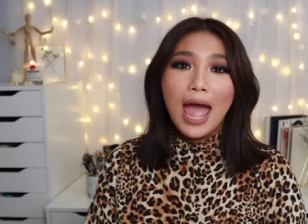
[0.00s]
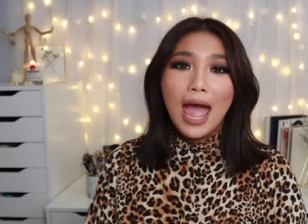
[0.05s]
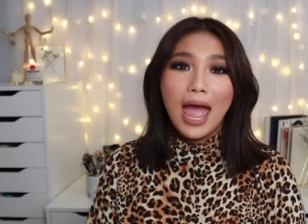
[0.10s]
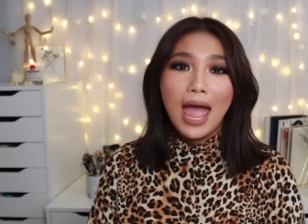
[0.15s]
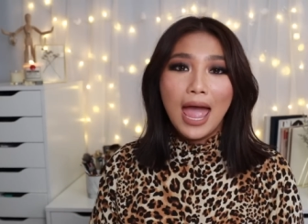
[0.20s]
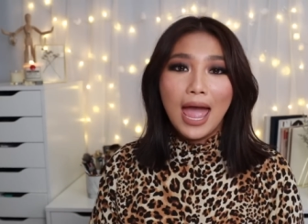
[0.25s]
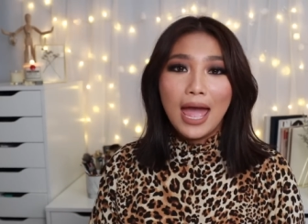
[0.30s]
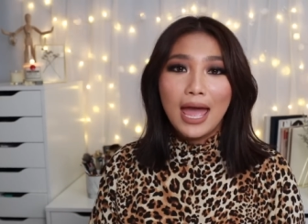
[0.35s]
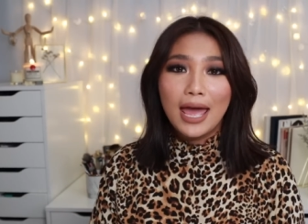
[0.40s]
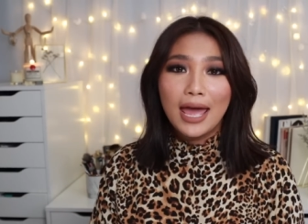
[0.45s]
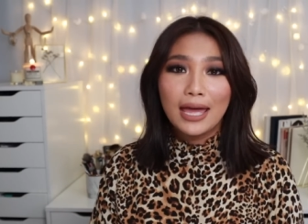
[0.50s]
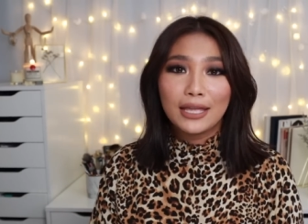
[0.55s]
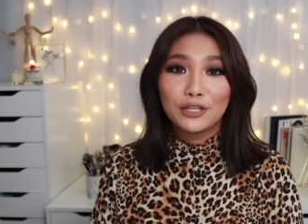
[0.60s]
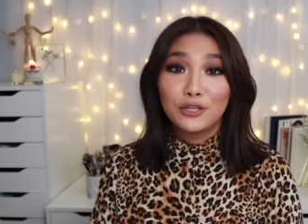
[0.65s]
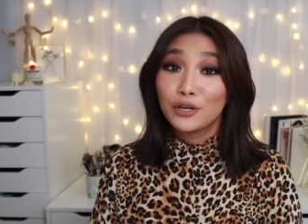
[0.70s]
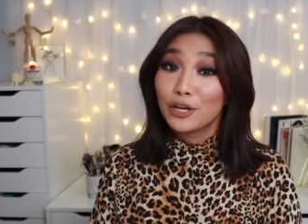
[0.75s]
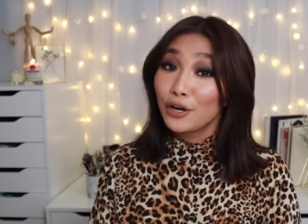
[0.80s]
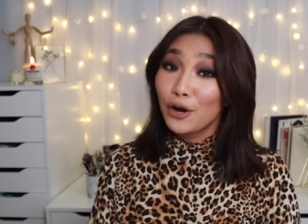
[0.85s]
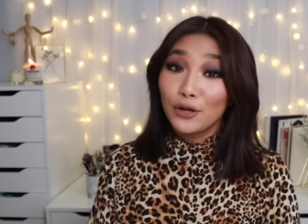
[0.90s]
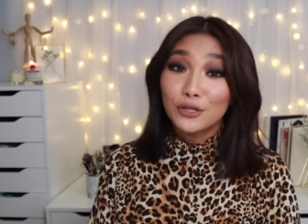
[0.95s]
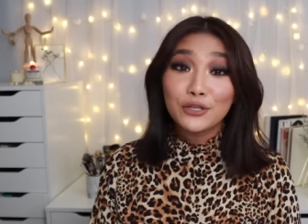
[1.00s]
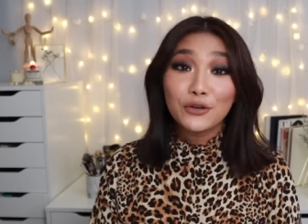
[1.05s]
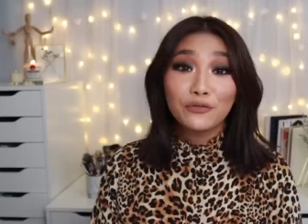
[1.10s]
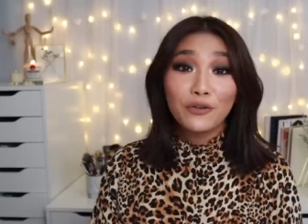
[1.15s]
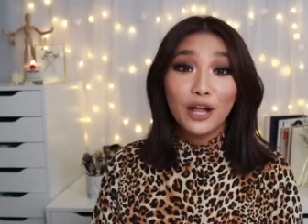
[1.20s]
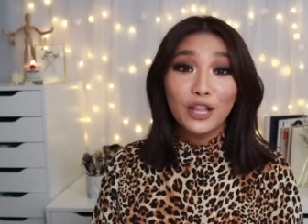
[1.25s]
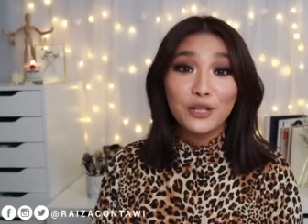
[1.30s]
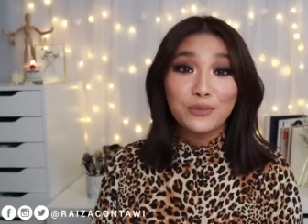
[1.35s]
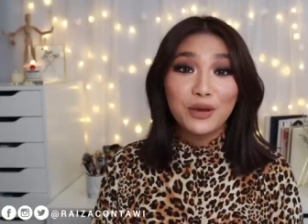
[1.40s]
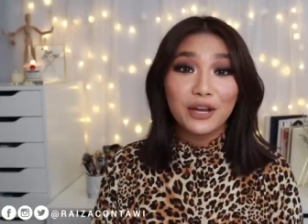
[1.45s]
And you can also
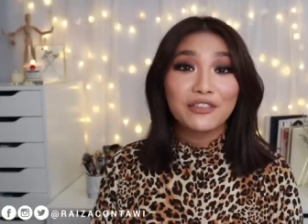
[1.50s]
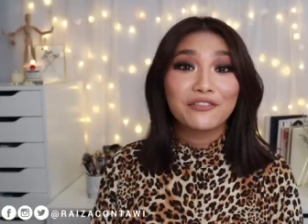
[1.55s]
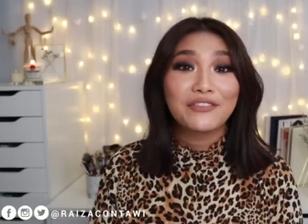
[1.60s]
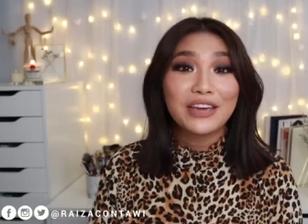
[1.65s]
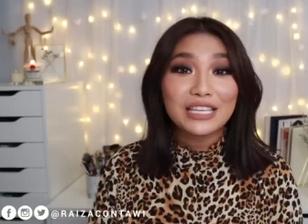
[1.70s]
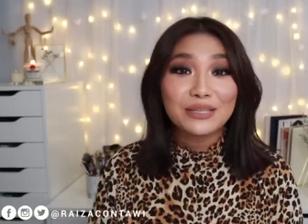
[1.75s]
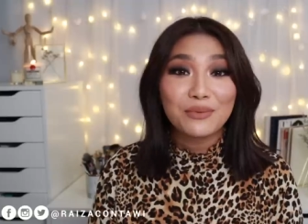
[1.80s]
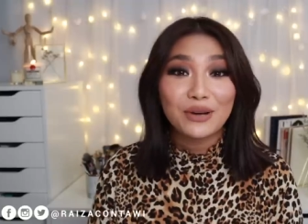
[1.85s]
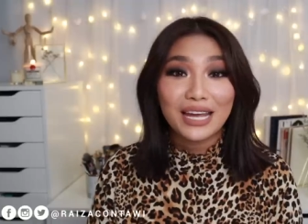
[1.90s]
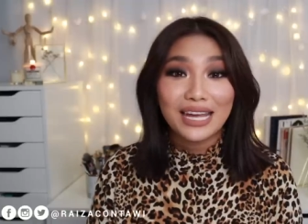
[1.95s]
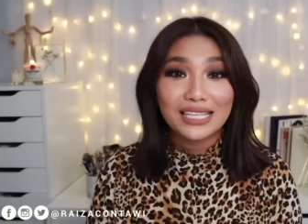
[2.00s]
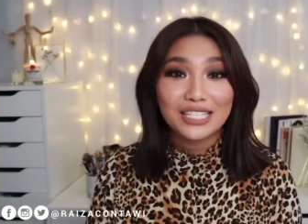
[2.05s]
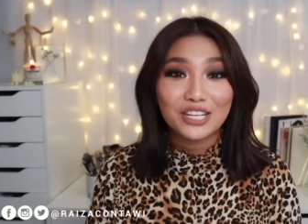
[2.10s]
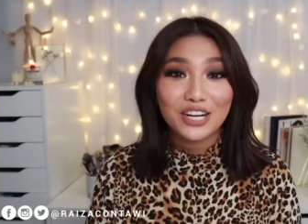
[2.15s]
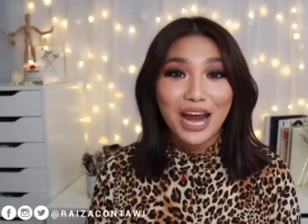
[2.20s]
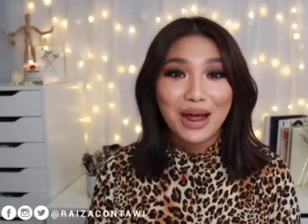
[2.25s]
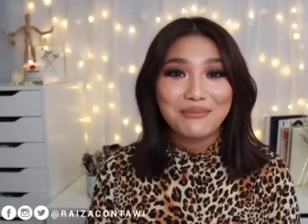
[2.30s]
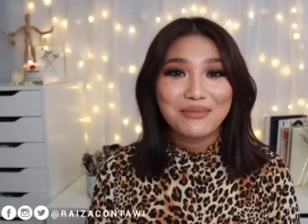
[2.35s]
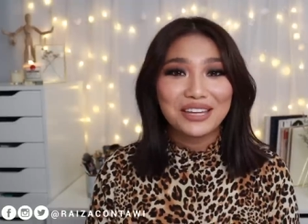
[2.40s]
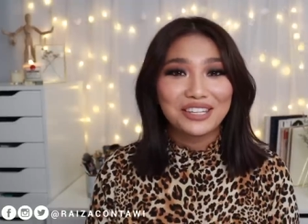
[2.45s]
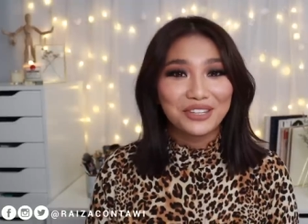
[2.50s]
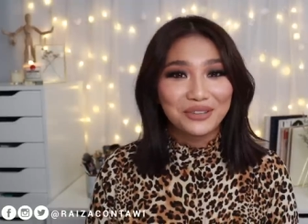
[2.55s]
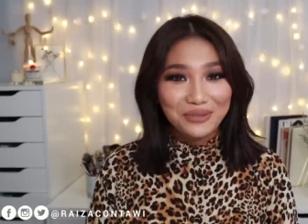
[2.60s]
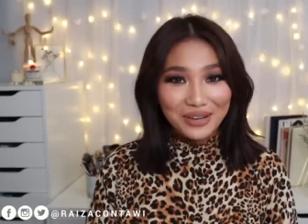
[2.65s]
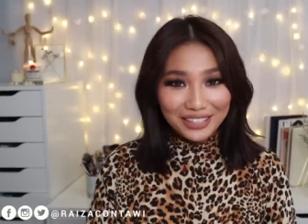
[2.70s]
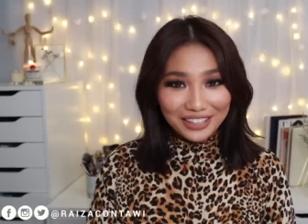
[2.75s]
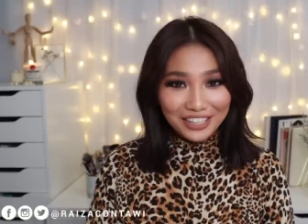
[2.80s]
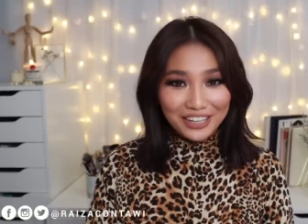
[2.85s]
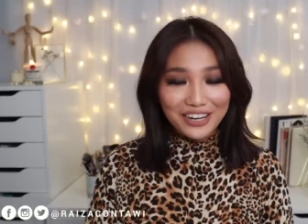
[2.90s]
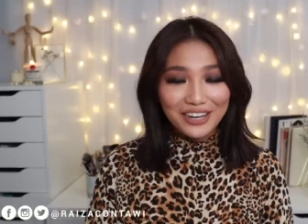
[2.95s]
follow me on Facebook, Instagram, and
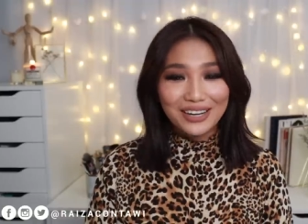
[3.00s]
Twitter.